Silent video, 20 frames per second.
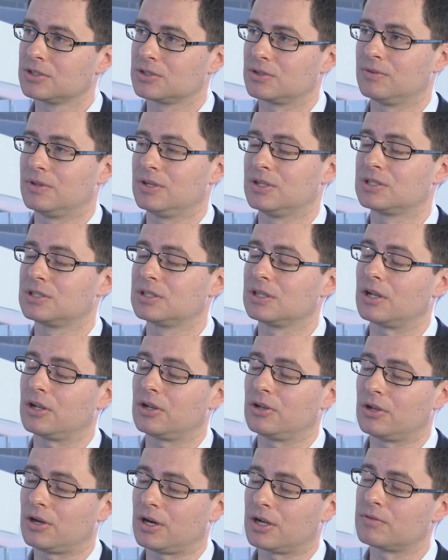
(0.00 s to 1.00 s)
So there's still
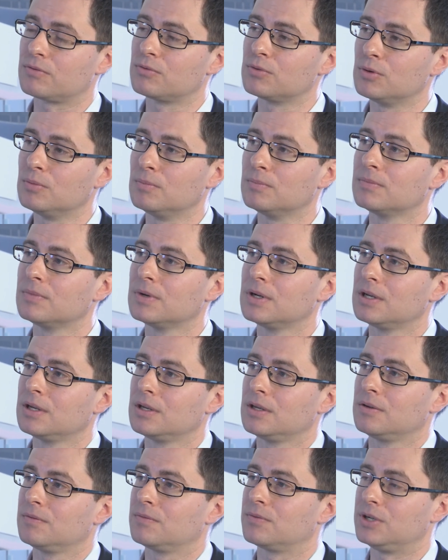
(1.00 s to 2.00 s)
a lot of room
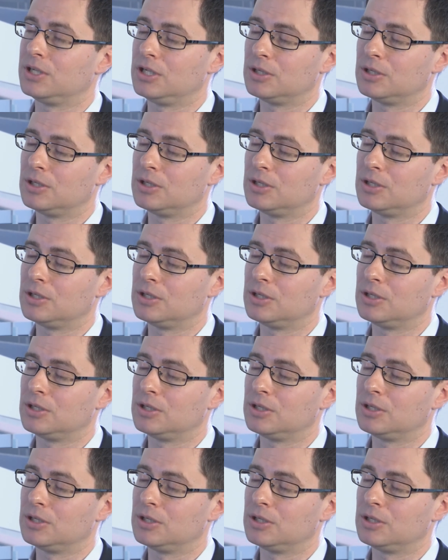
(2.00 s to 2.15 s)
for